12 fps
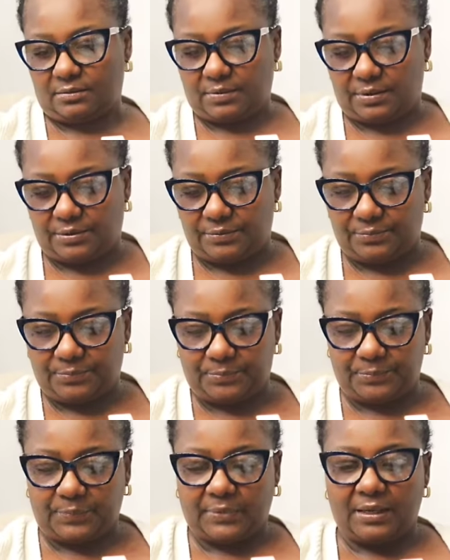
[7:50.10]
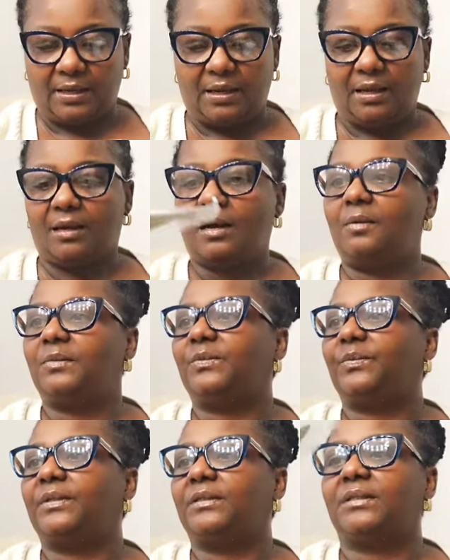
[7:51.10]
Okay. It
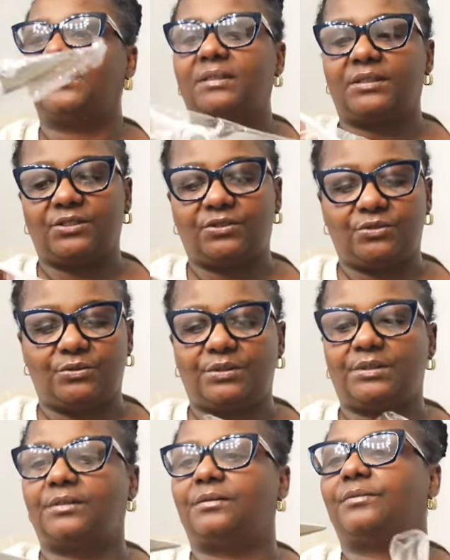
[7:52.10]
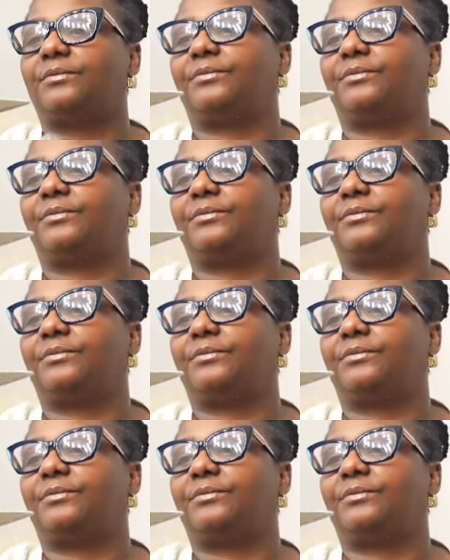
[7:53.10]
comes with a scissors